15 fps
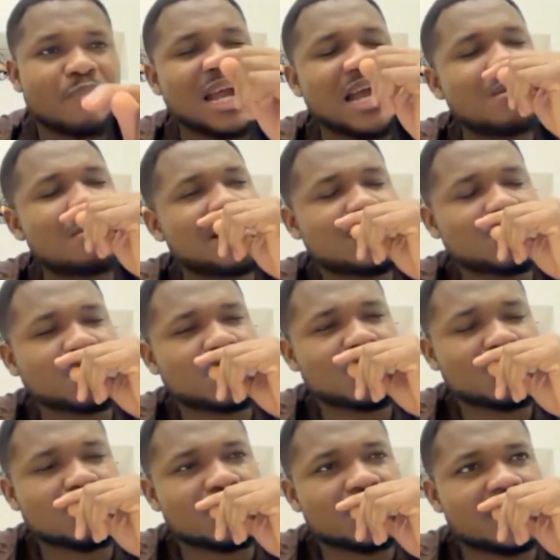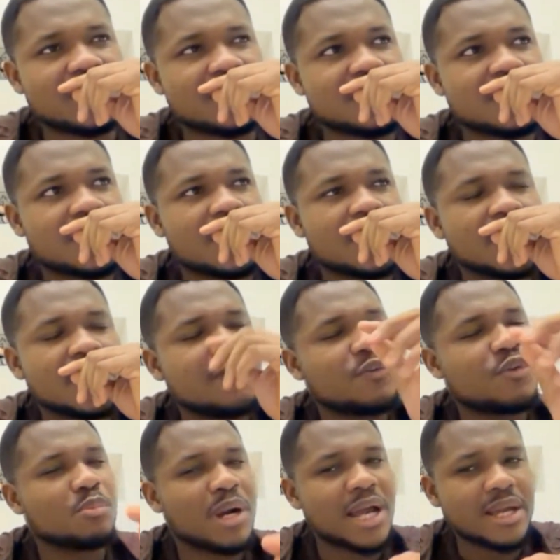How am I supposed to put this? If
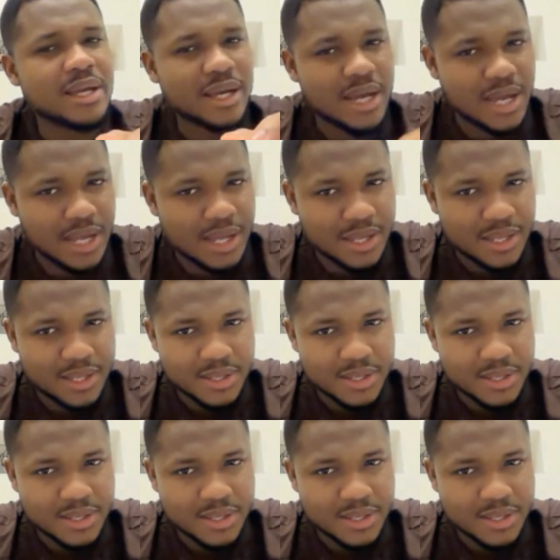you buy a car